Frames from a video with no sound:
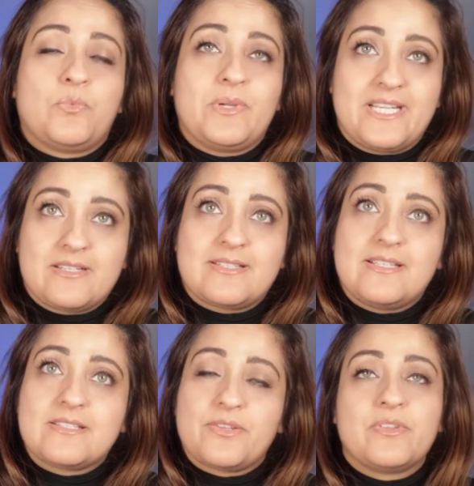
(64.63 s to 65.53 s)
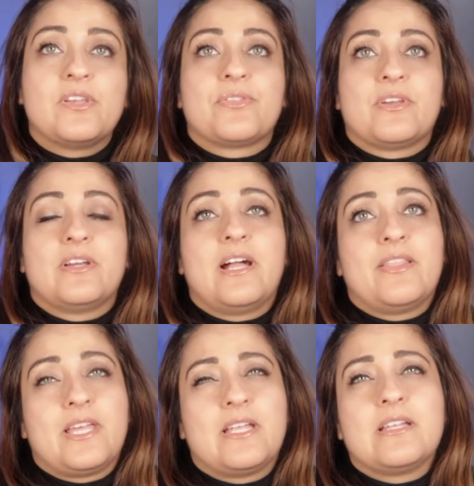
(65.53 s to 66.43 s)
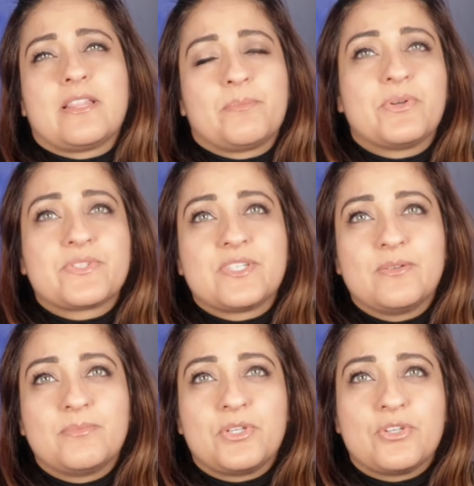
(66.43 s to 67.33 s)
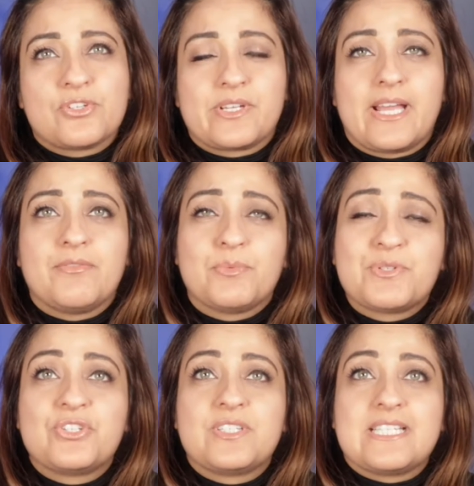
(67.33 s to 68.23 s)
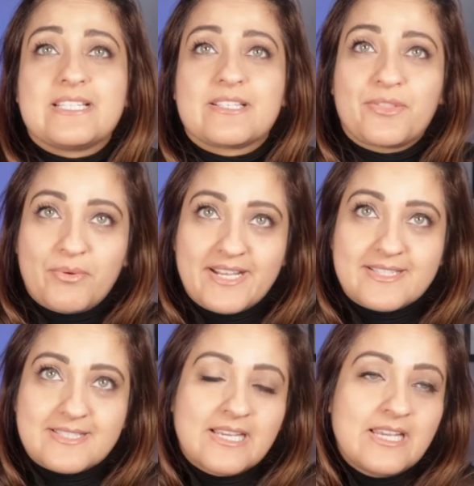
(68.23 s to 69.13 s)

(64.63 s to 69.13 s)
weaknesses on the other, and then at the bottom you usually have opportunities and threats.